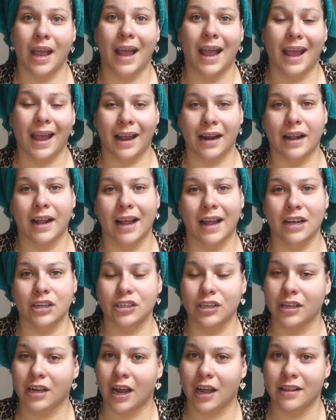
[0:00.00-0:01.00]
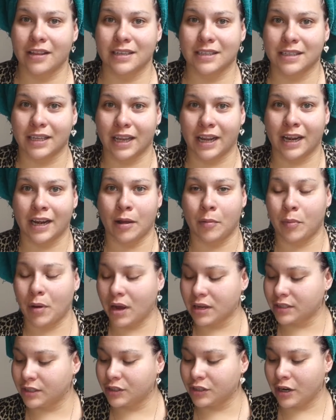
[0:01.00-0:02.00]
And I actually got this in a
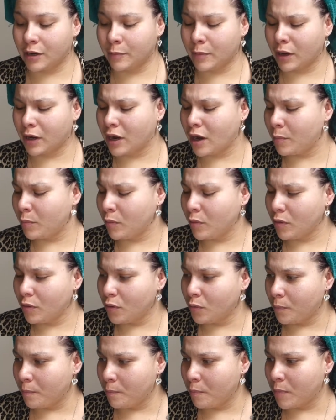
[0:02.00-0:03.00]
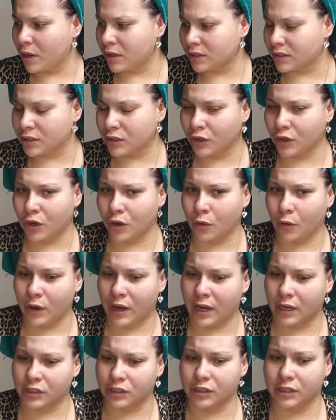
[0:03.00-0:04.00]
Boxycharm a couple months ago
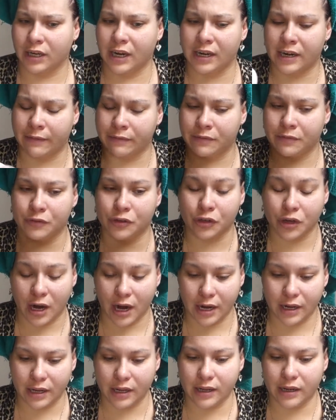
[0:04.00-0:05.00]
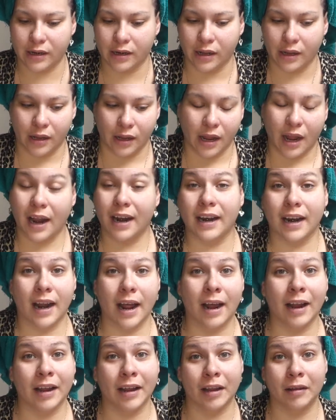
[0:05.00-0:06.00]
actually, and I've tried it and
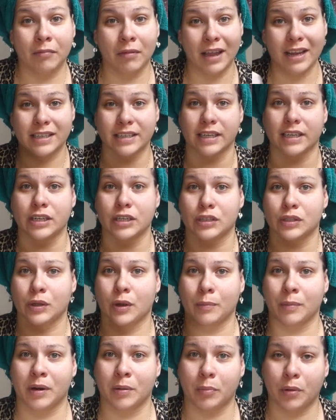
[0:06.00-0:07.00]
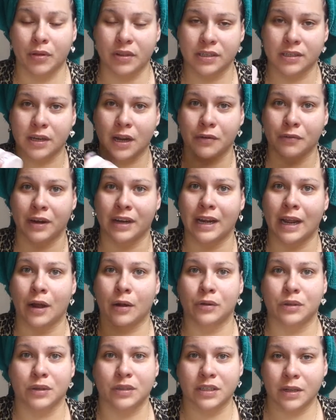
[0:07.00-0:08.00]
I liked it. So I'm going to put this on right
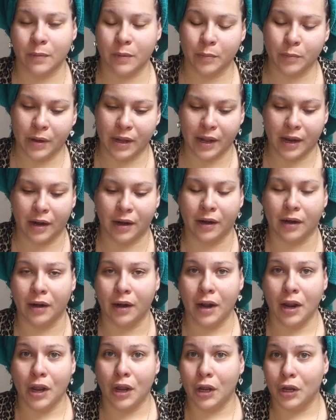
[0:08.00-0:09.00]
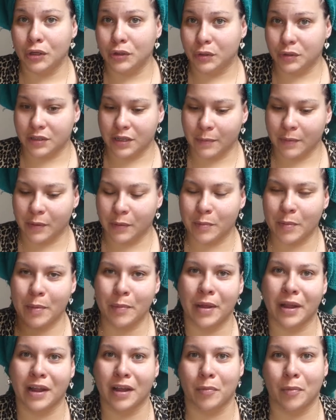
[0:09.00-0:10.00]
now, do something with my hair, do something with my
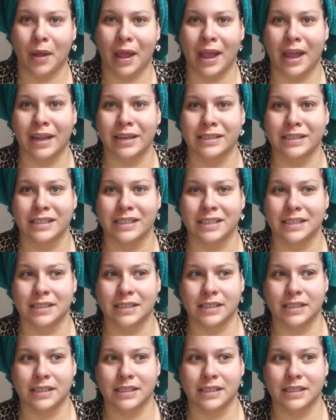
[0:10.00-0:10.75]
makeup, and